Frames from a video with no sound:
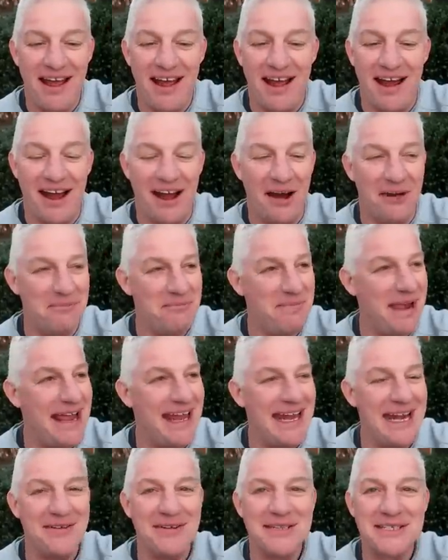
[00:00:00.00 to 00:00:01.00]
Oh
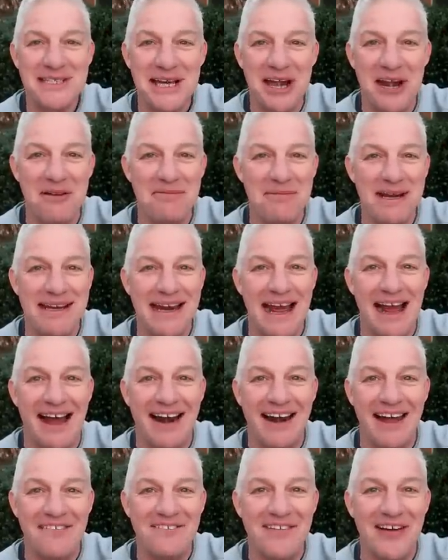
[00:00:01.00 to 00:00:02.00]
man, he was staring me
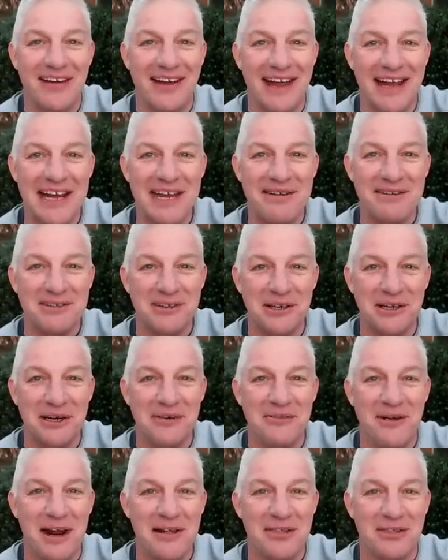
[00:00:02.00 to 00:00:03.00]
down. I felt like he was
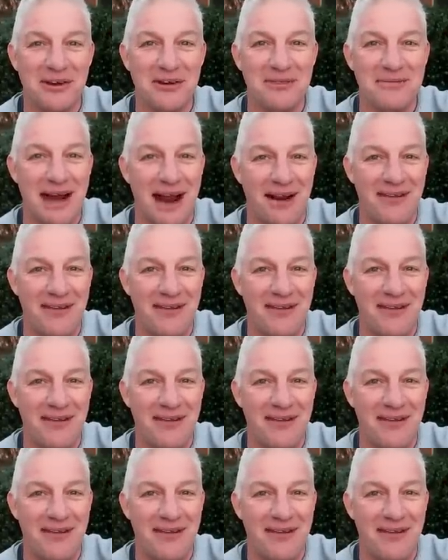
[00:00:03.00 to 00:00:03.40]
looking right through me.